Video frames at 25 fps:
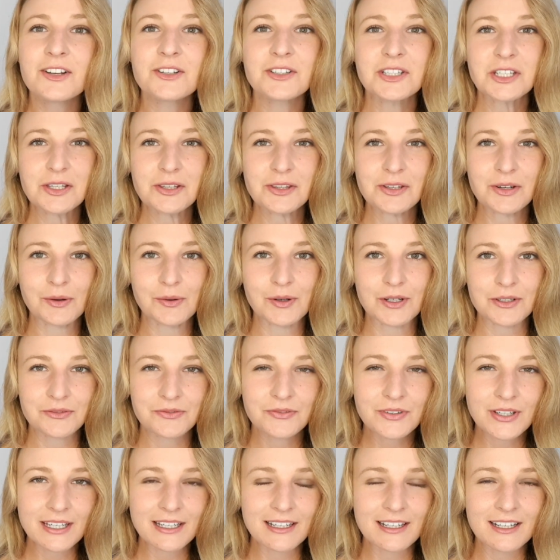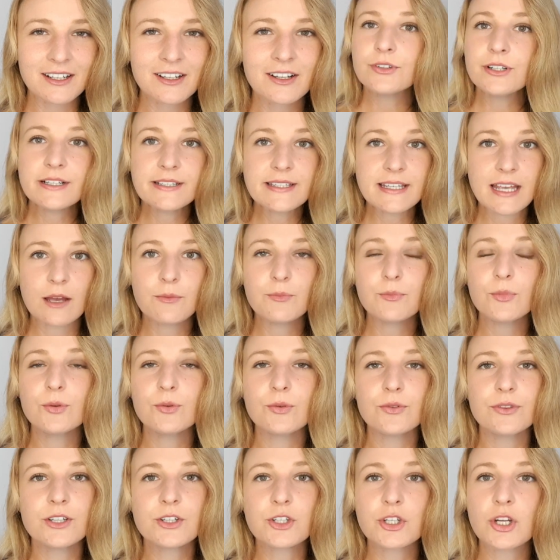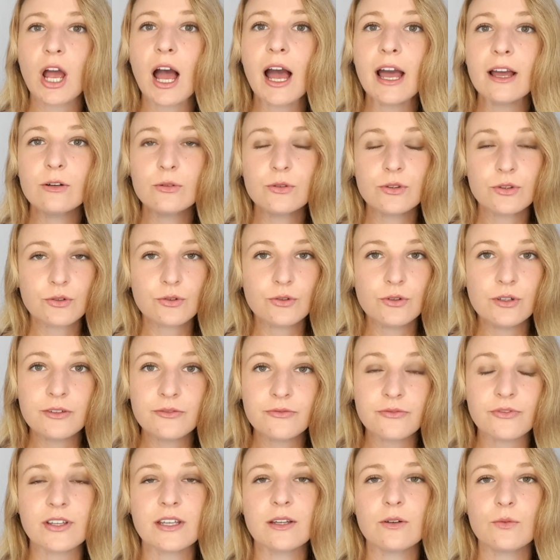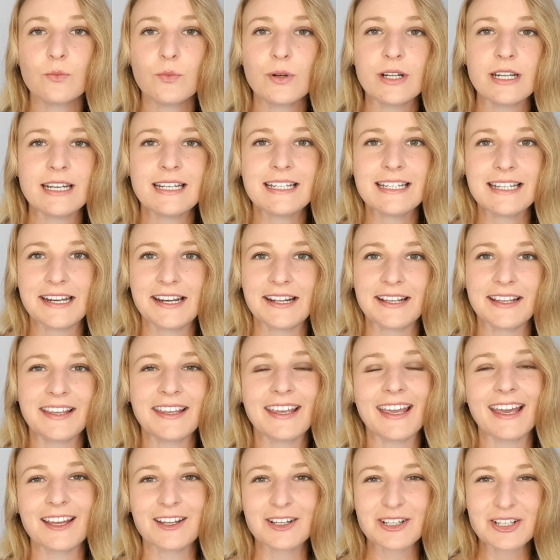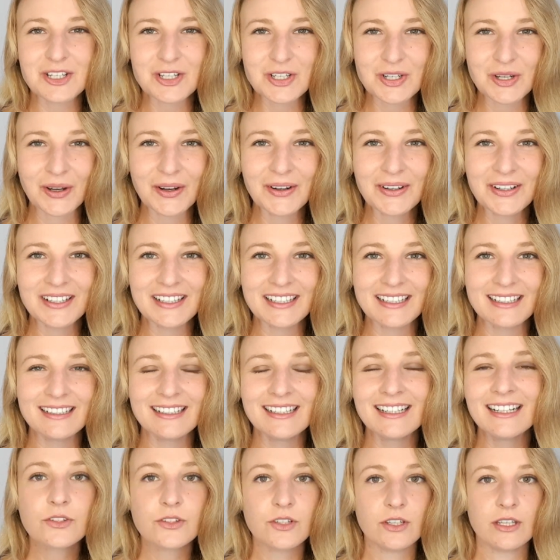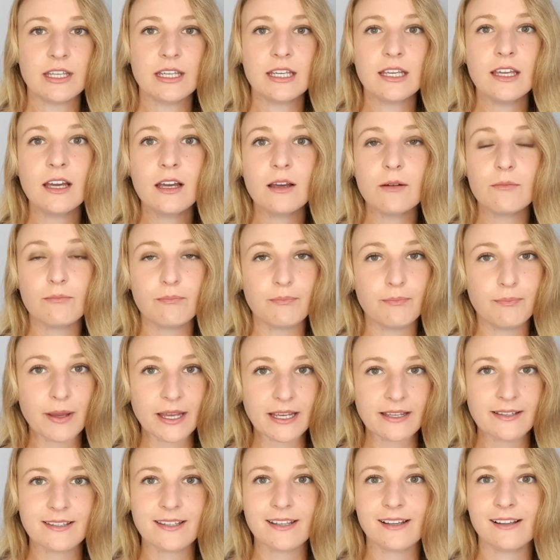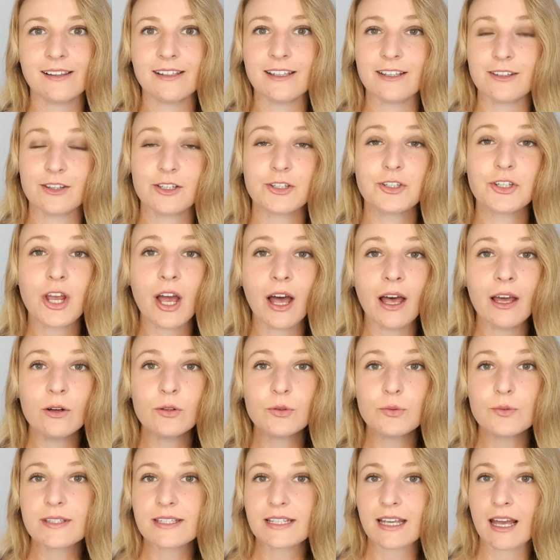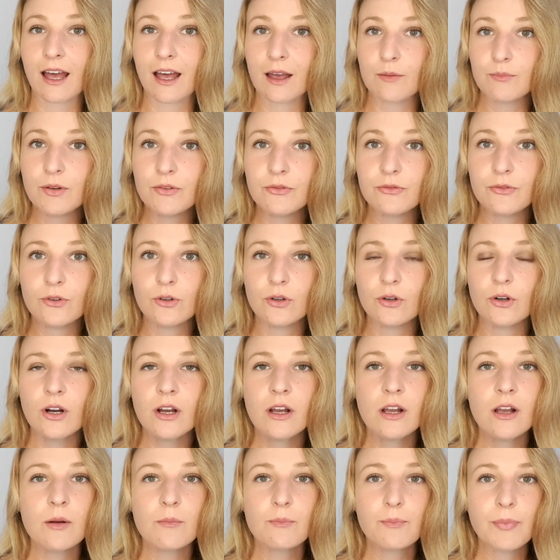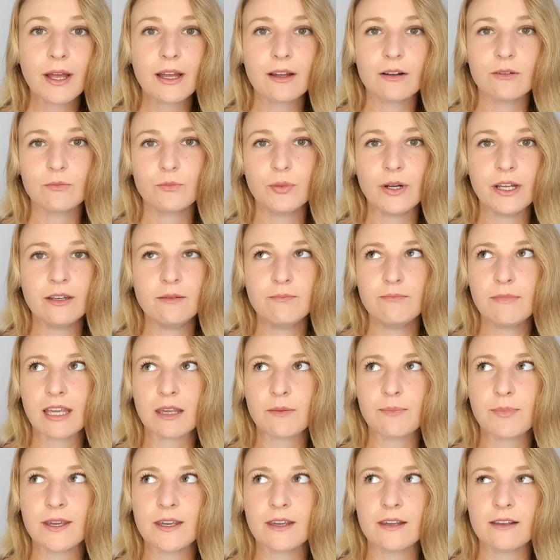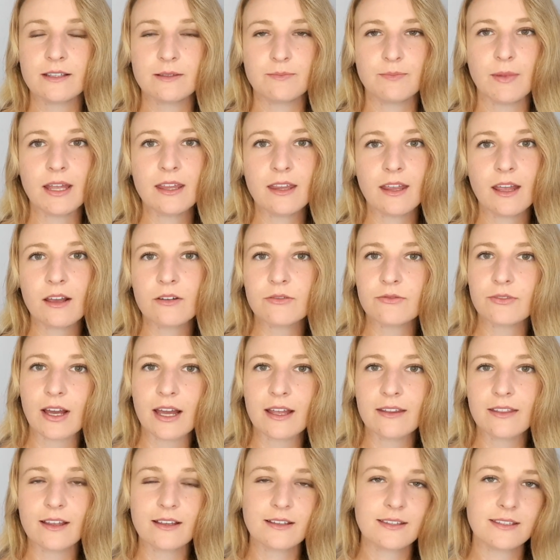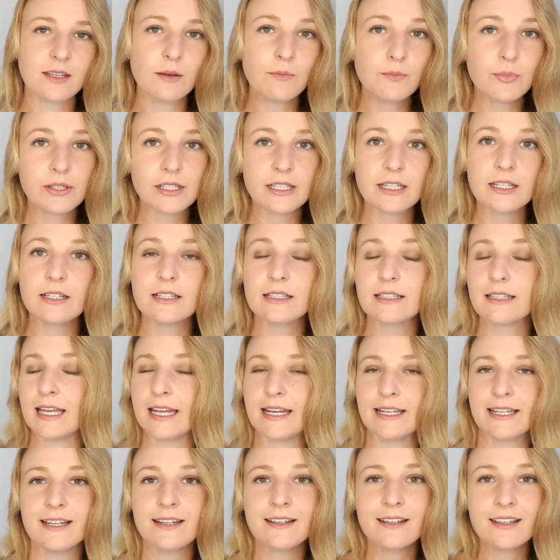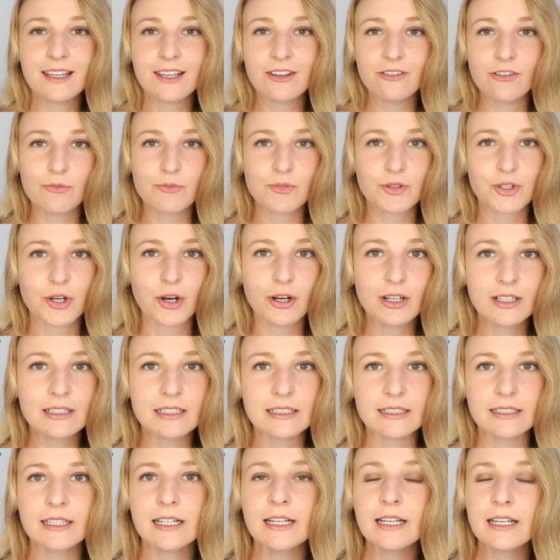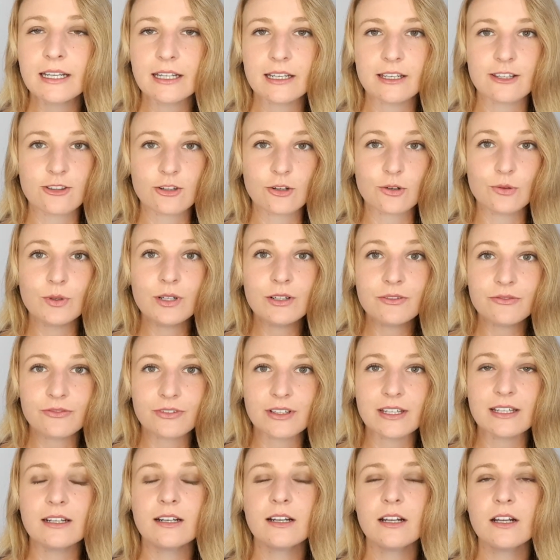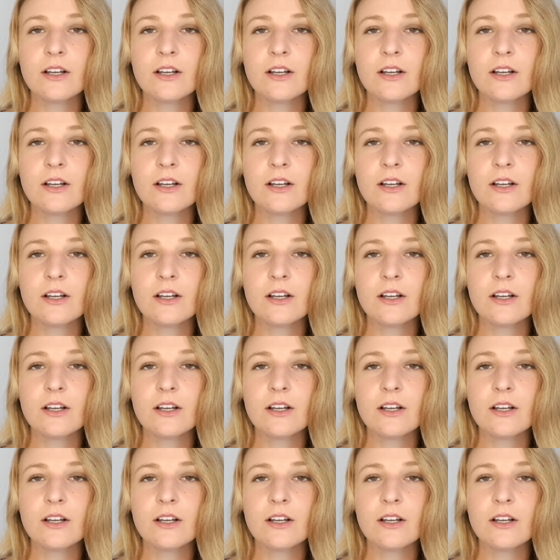To throw a fit. For example, the child threw a fit when he didn't get chocolate. So here, basically, the child was calm before, but when maybe his mother, father, somebody, they didn't give him chocolate, he threw a fit.